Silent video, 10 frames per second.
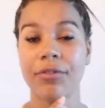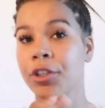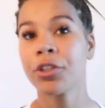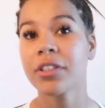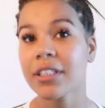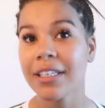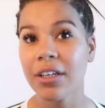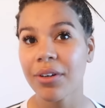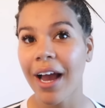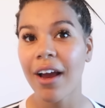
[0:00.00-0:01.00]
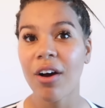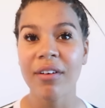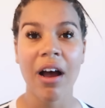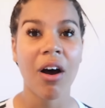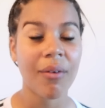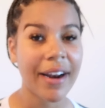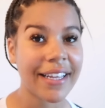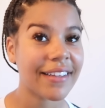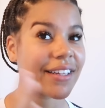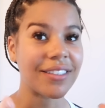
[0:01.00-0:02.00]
If you're used to keto diet already,